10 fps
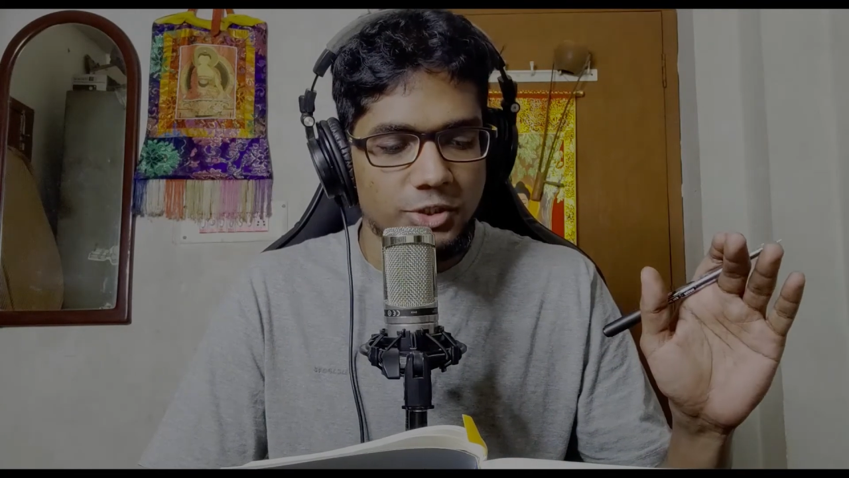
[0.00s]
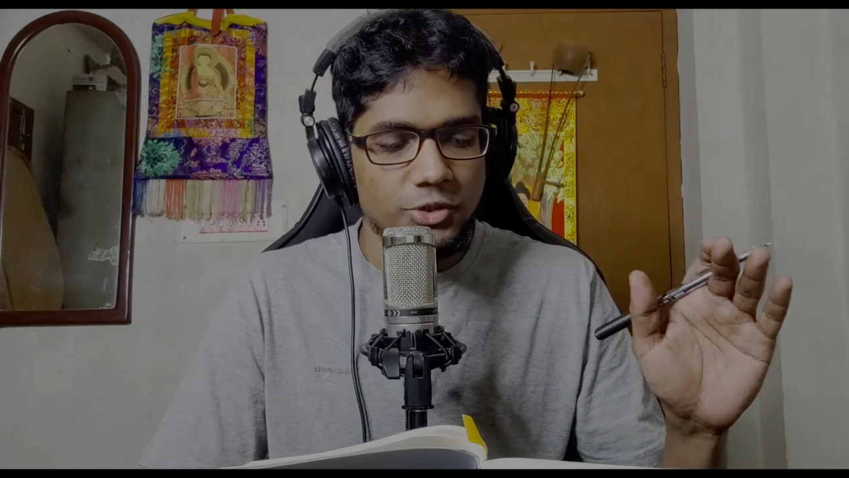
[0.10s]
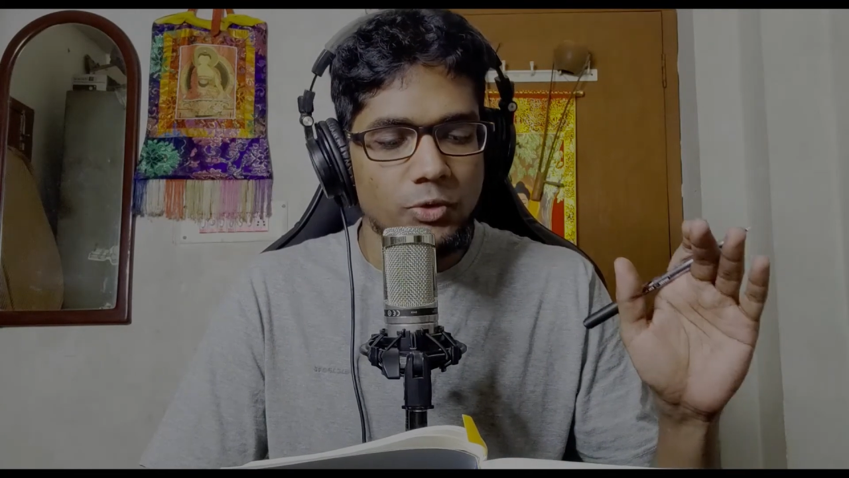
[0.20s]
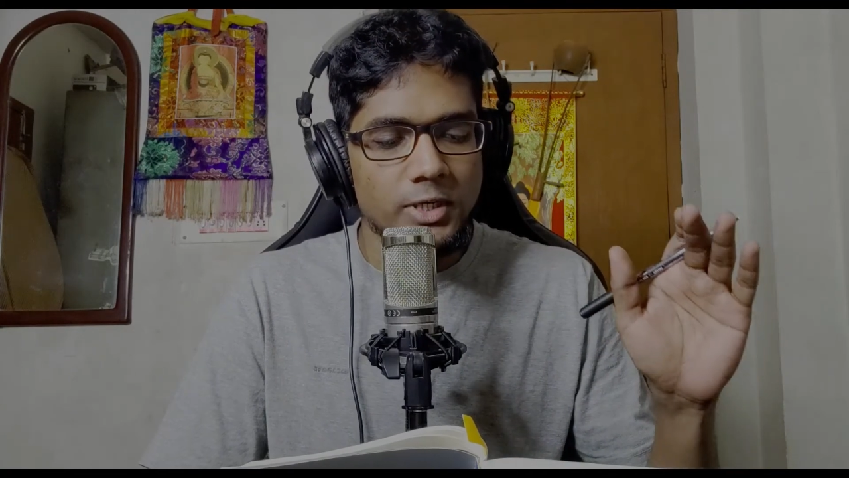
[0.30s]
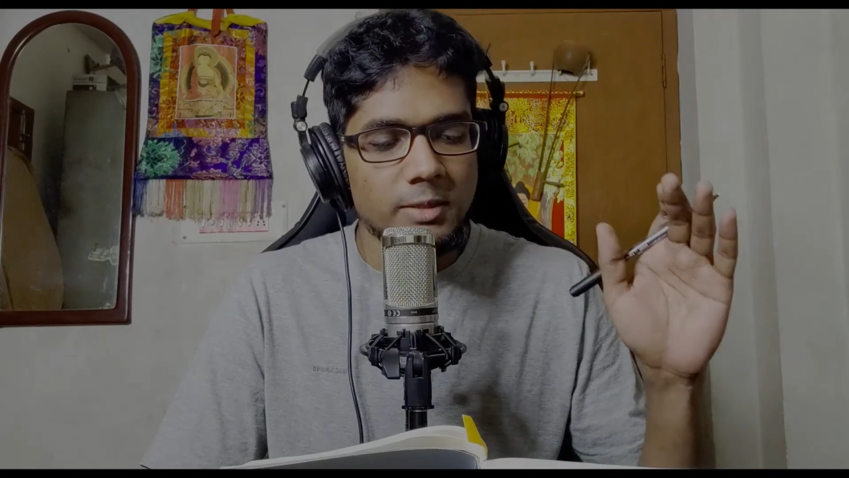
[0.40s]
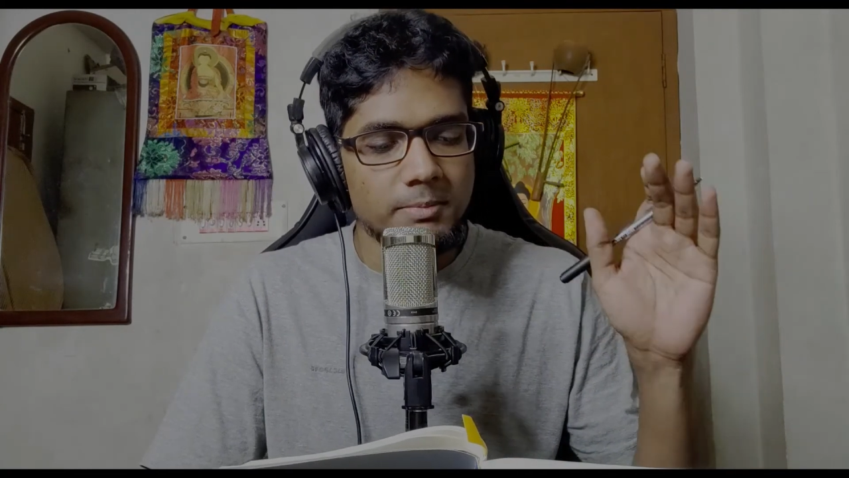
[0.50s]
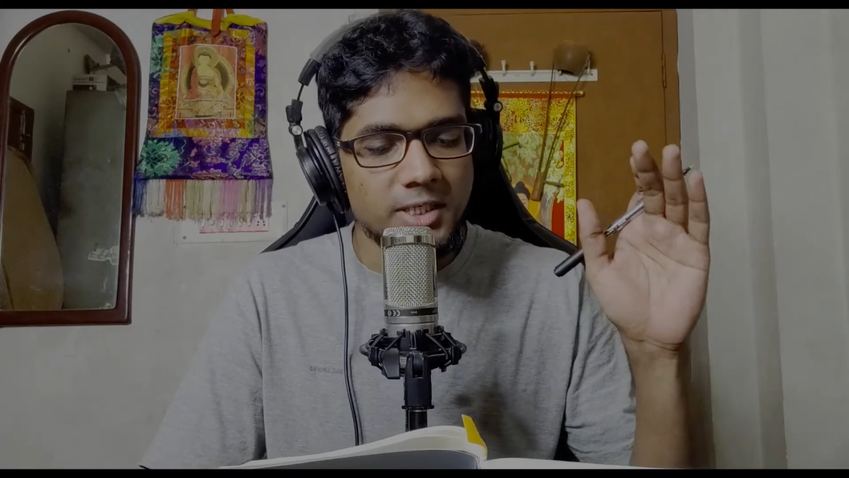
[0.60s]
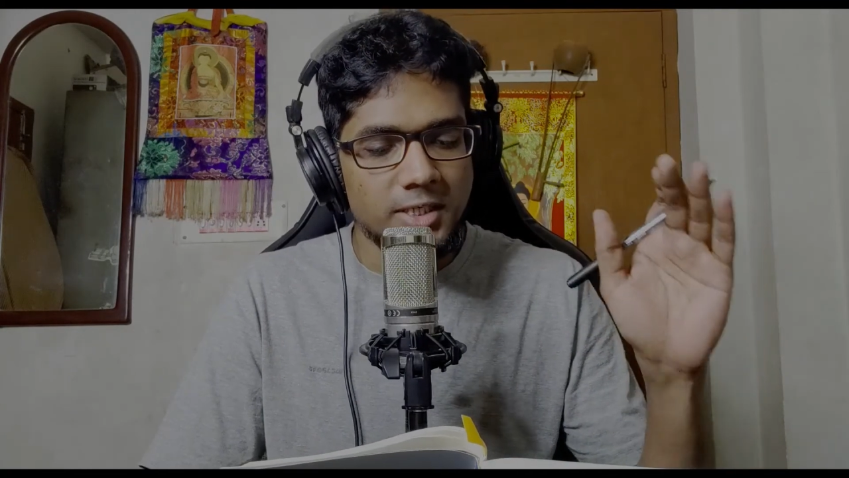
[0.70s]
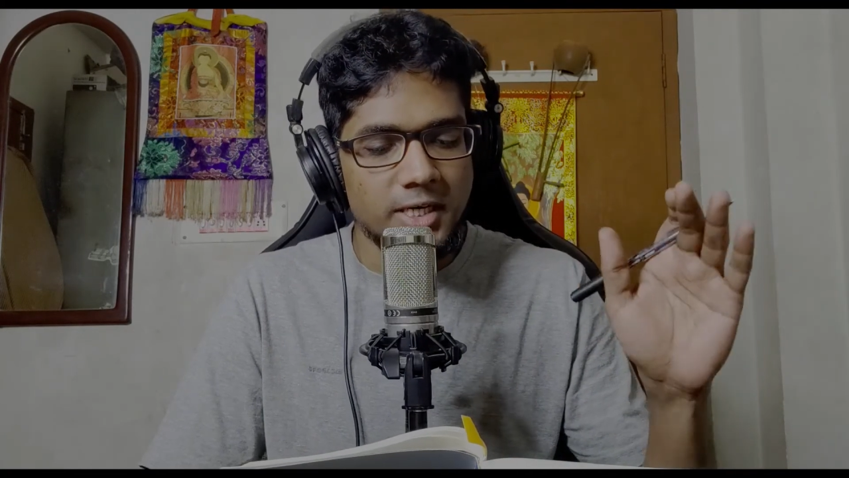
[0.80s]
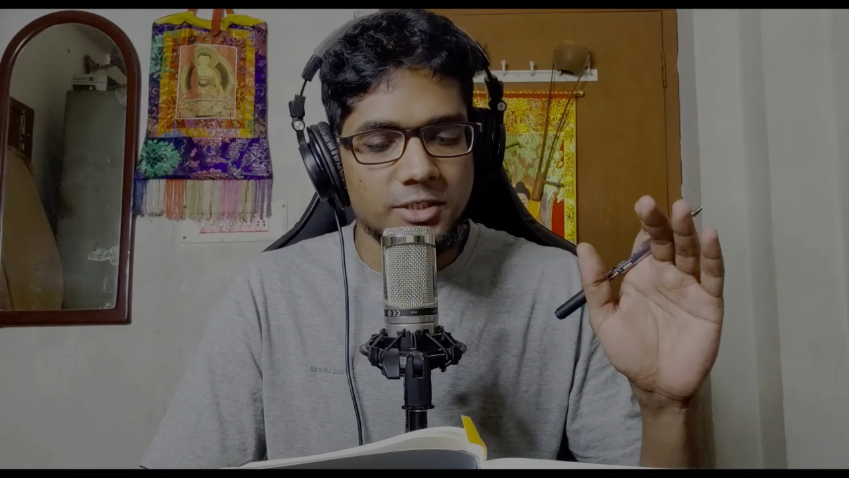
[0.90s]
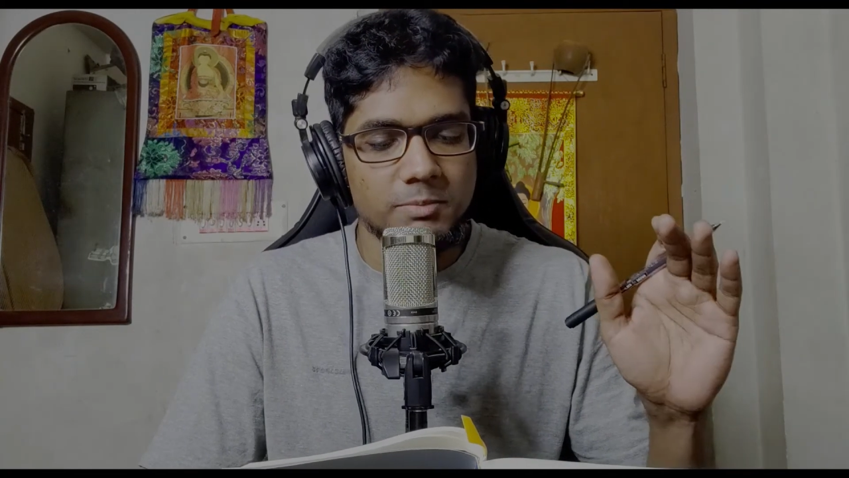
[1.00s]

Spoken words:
is only a mediator